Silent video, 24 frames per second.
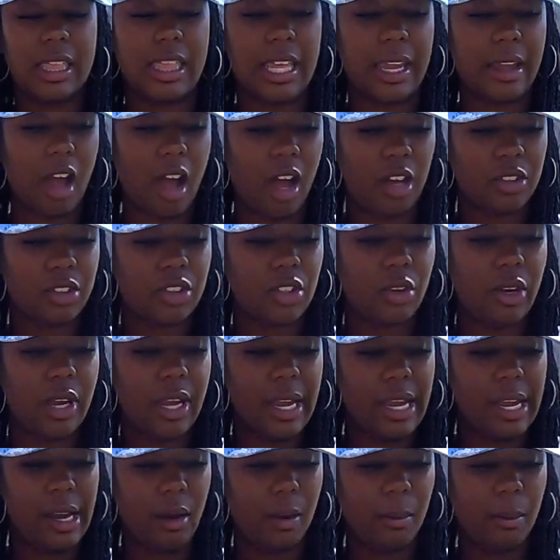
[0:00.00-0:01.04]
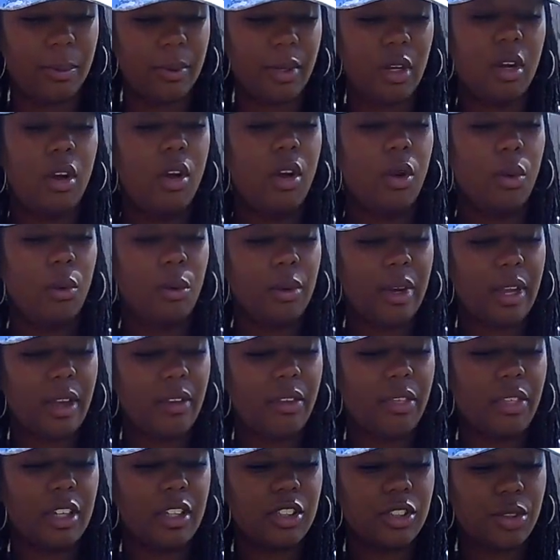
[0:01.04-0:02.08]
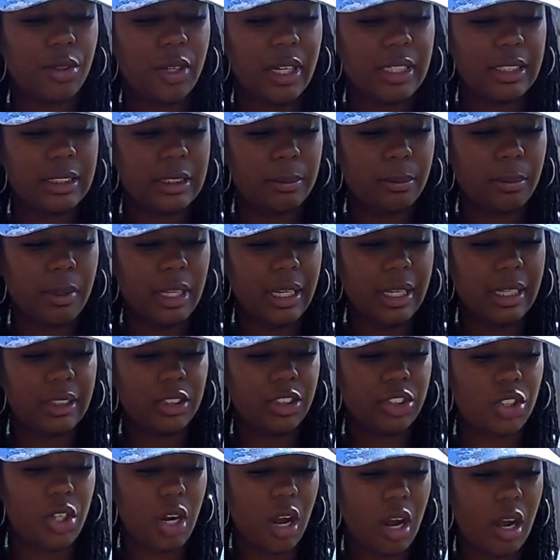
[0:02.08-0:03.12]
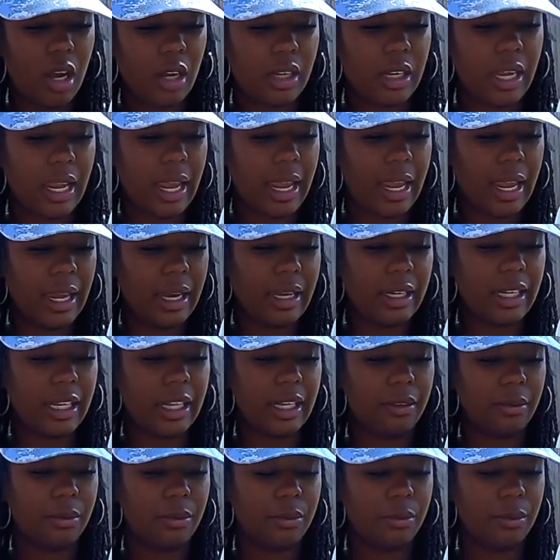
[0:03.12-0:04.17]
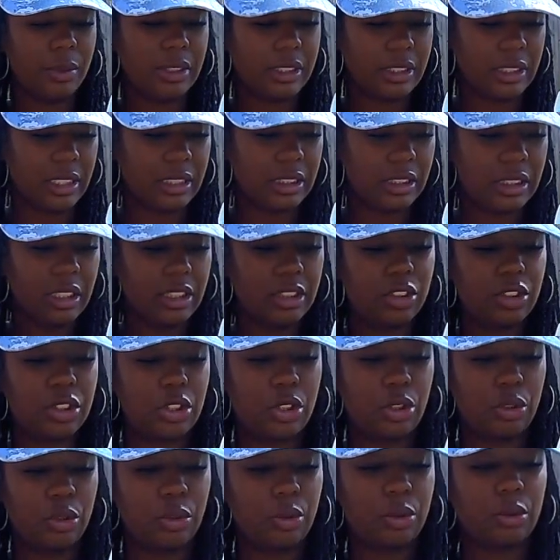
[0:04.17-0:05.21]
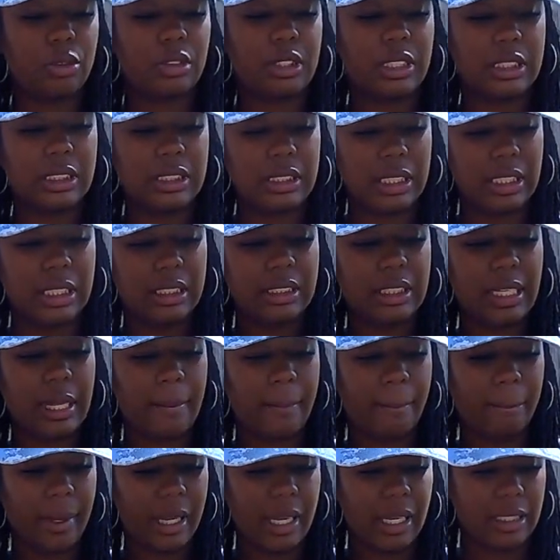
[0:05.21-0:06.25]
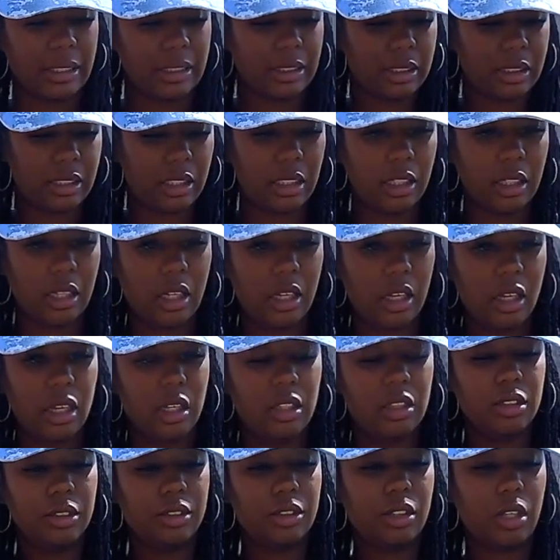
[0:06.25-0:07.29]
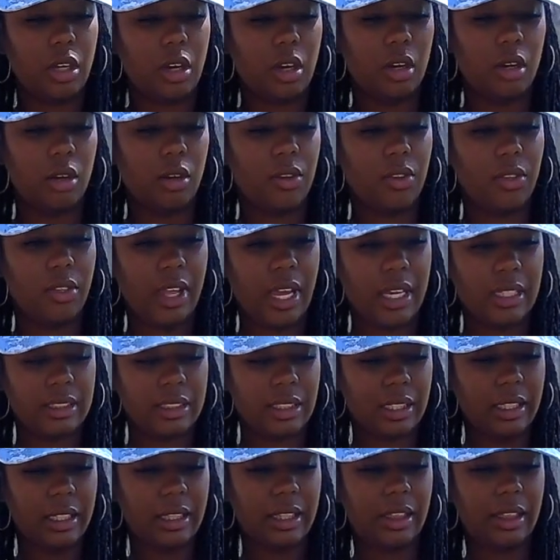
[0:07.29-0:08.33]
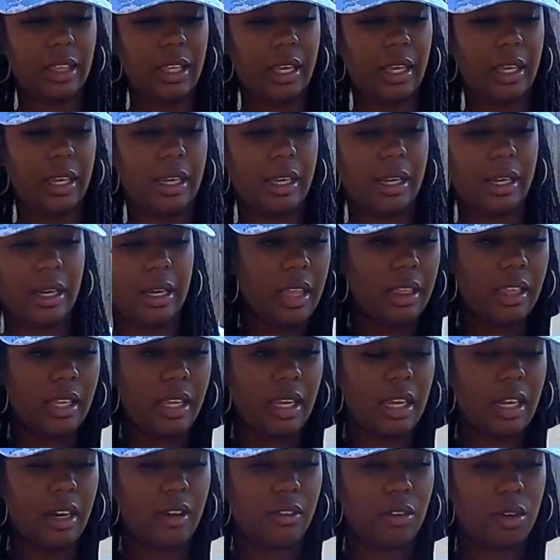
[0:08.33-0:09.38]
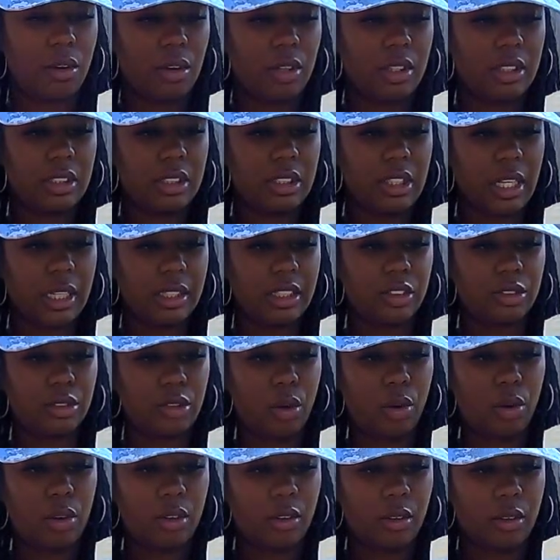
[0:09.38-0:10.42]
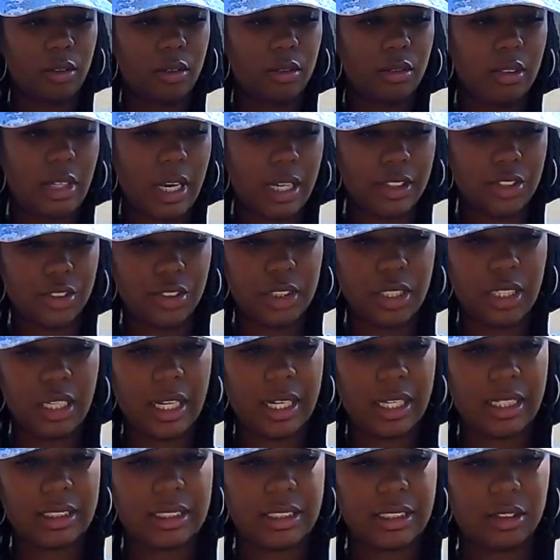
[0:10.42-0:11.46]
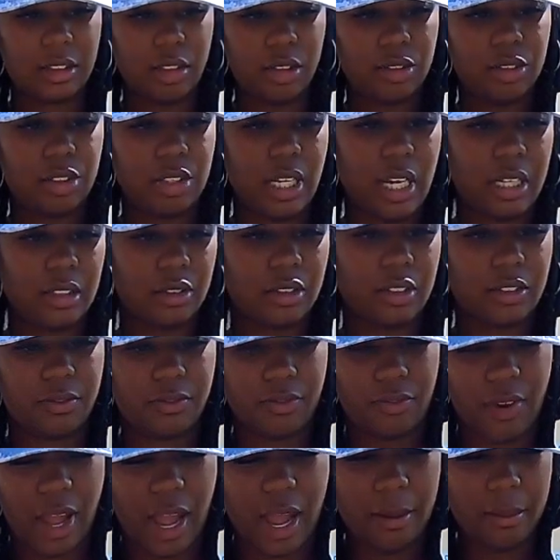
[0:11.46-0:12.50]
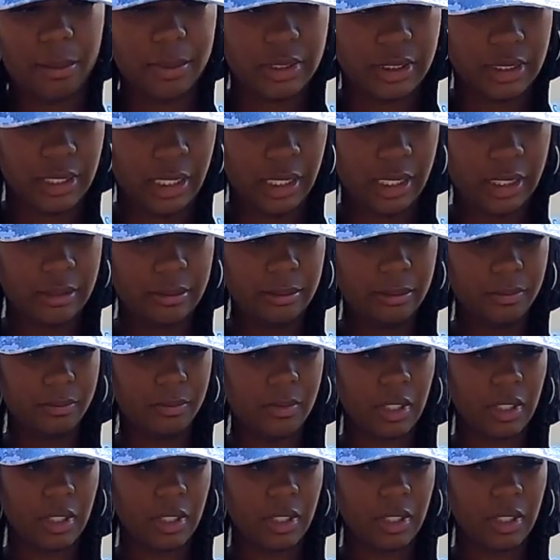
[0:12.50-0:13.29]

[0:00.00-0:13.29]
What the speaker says: They also help with transplant shock and resistance to disease and pests. So that's a good thing. And then of course, like the total nitrogen, like I told you guys, is 5%.